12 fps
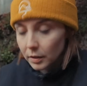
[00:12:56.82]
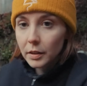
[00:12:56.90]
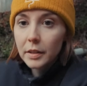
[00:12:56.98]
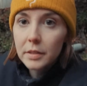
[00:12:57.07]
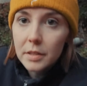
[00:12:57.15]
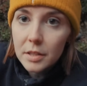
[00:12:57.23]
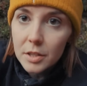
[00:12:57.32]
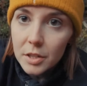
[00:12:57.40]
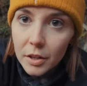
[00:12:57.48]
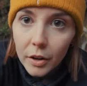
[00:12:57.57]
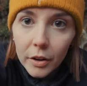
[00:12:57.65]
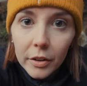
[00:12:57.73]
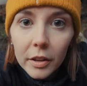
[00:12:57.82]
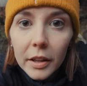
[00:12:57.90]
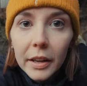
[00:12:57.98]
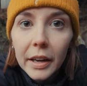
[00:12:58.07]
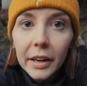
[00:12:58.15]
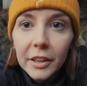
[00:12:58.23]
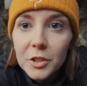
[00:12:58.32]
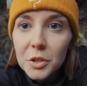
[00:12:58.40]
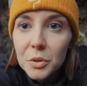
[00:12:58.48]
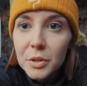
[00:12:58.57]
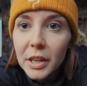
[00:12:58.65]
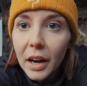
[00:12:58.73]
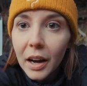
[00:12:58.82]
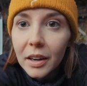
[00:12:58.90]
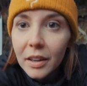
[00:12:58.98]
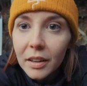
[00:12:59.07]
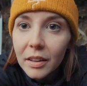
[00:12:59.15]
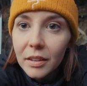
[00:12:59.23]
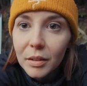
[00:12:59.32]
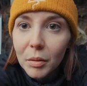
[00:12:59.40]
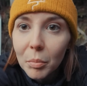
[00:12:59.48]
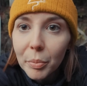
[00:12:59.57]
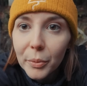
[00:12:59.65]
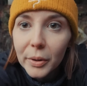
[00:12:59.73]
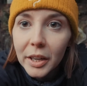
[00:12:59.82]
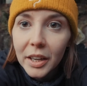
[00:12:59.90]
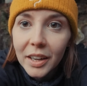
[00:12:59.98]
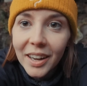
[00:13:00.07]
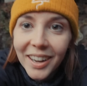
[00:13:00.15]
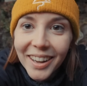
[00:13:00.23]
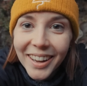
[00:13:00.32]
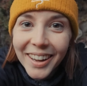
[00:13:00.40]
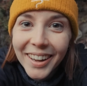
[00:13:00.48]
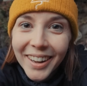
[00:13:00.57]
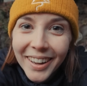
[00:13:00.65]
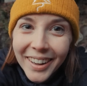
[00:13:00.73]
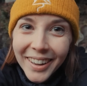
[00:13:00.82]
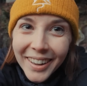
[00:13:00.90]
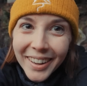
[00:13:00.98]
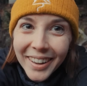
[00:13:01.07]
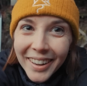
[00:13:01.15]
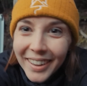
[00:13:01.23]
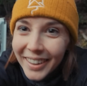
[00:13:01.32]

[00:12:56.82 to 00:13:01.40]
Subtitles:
It's totally getting too dark. Oh boy. Are you a